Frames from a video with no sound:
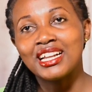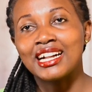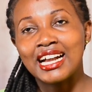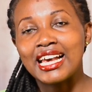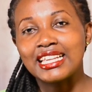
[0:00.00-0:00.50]

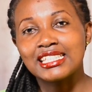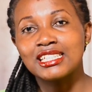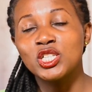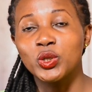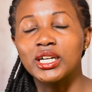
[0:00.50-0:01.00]
guys,
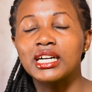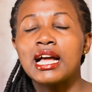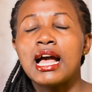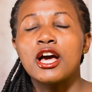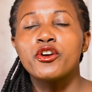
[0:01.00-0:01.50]
look.
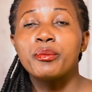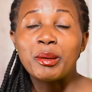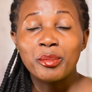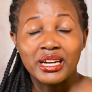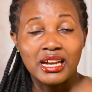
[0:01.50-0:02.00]

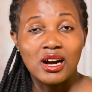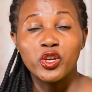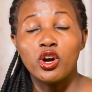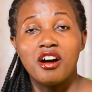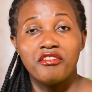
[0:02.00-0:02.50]
Remember now,
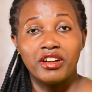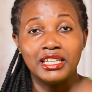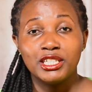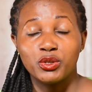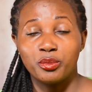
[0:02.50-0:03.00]
you have a
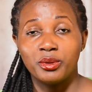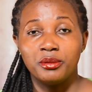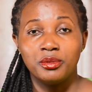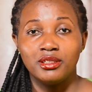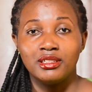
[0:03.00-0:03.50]
little
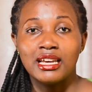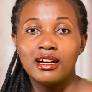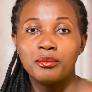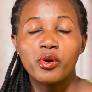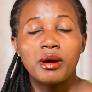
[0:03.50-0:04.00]
baby, yeah?
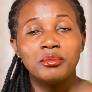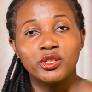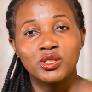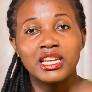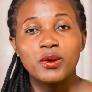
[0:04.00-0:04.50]
Probably
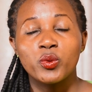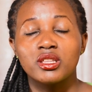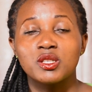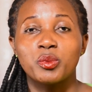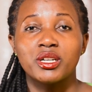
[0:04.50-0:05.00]
you're staying with
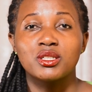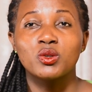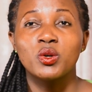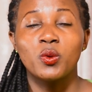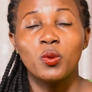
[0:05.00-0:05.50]
this
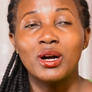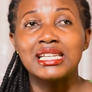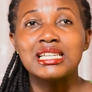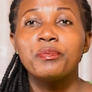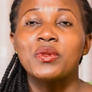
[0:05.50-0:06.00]
person or
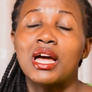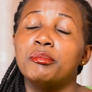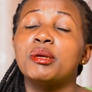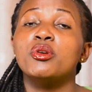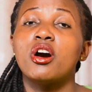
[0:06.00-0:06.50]
what, and
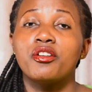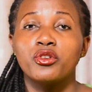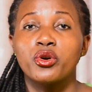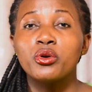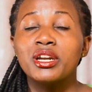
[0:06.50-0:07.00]
maybe you have
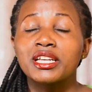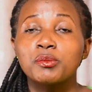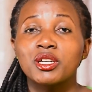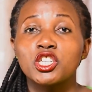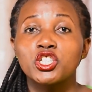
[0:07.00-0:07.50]
your own
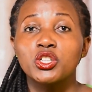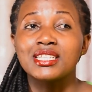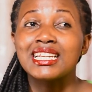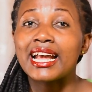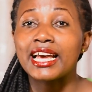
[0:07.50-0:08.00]

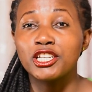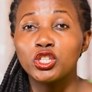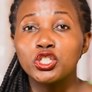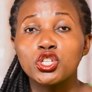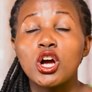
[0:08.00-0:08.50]
expectations. Like I
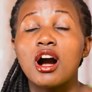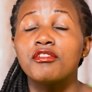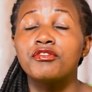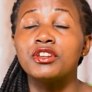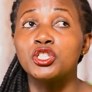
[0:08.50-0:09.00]
told you,
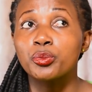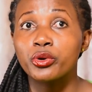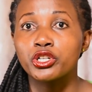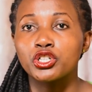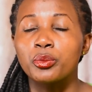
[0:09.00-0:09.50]
have
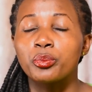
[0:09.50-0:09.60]
depression,